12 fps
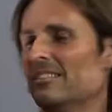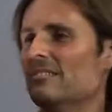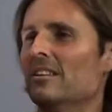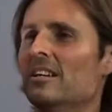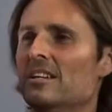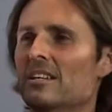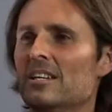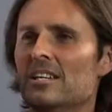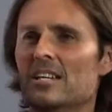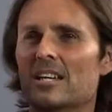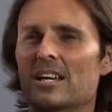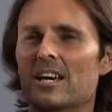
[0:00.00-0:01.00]
right?
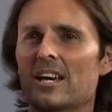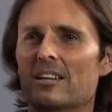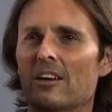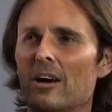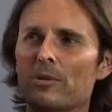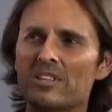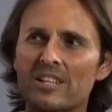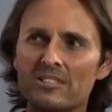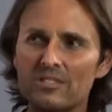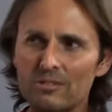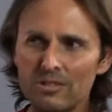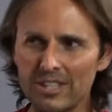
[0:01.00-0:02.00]
And I would
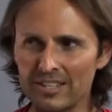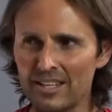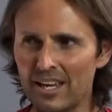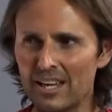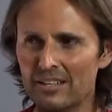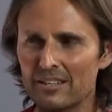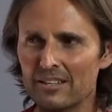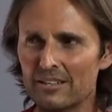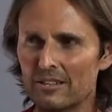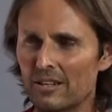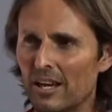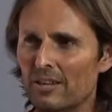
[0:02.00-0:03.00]
need to look at that.
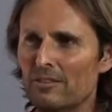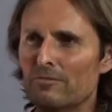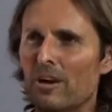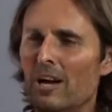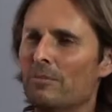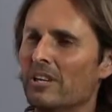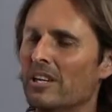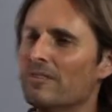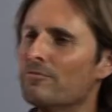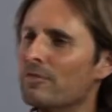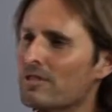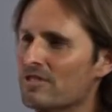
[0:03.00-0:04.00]
Like if I
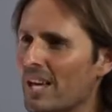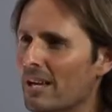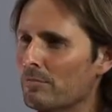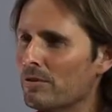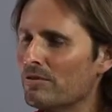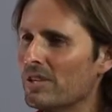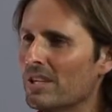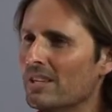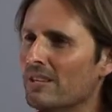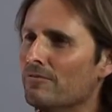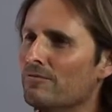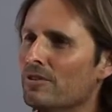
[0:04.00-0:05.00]
believe, for example, that
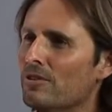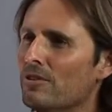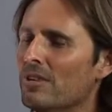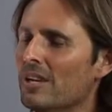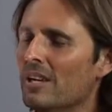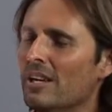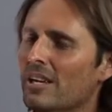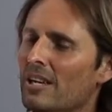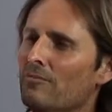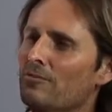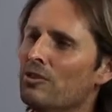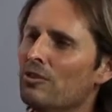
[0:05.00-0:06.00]
if you,
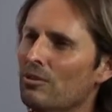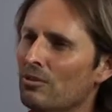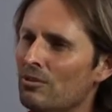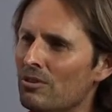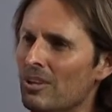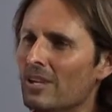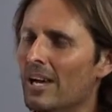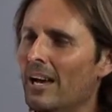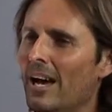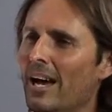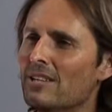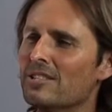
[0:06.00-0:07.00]
if you
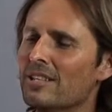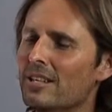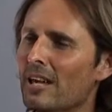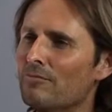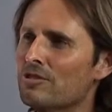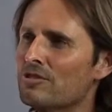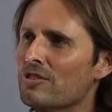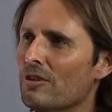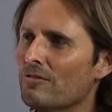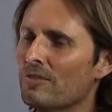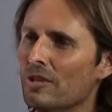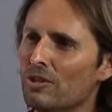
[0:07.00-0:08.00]
actually loved
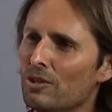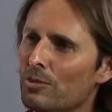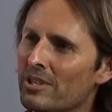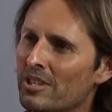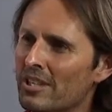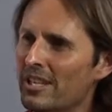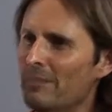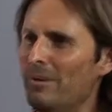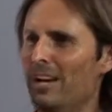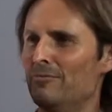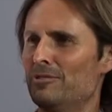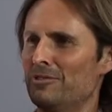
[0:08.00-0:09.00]
yourself, you would clean up
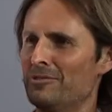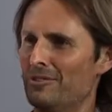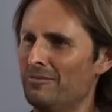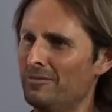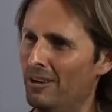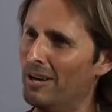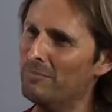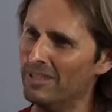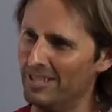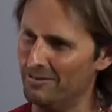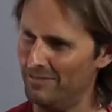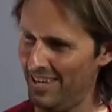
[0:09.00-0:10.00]
after yourself, and I
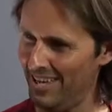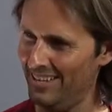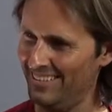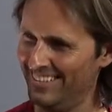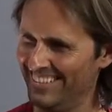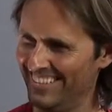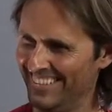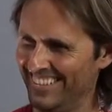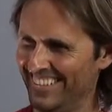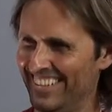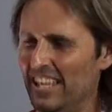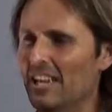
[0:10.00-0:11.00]
believed that, mm-hmm.
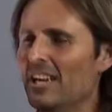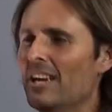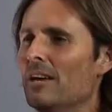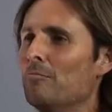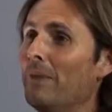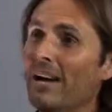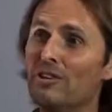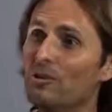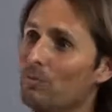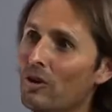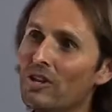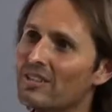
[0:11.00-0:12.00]
but
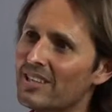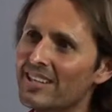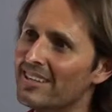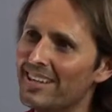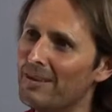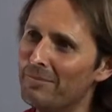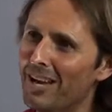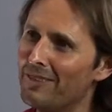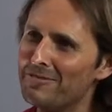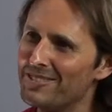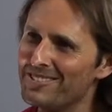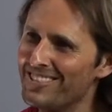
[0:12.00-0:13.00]
you weren't cleaning up
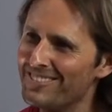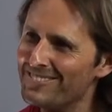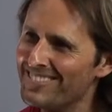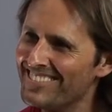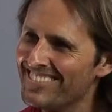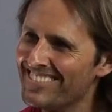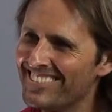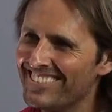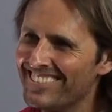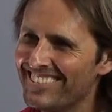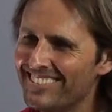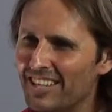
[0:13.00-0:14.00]
after yourself,
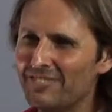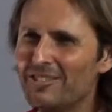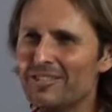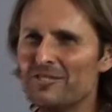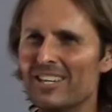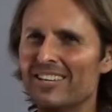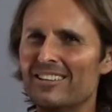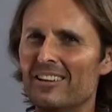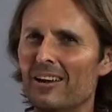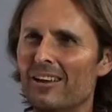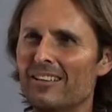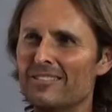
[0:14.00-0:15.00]
mm-hmm. then you could see that
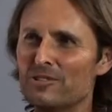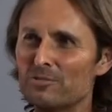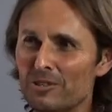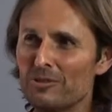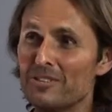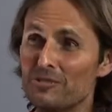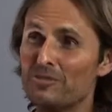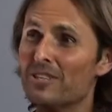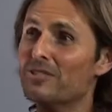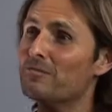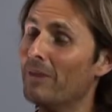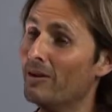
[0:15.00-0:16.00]
I, this would ex
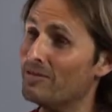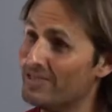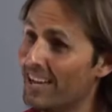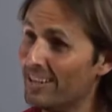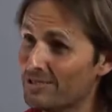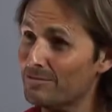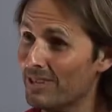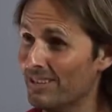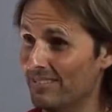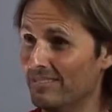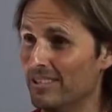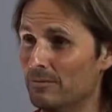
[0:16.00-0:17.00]
expose that as
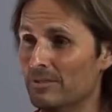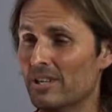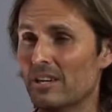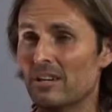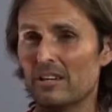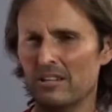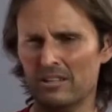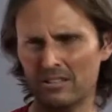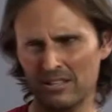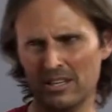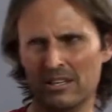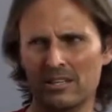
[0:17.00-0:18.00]
well. It would go,
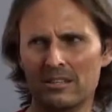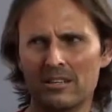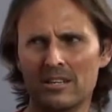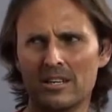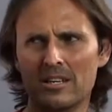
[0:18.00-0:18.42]
okay,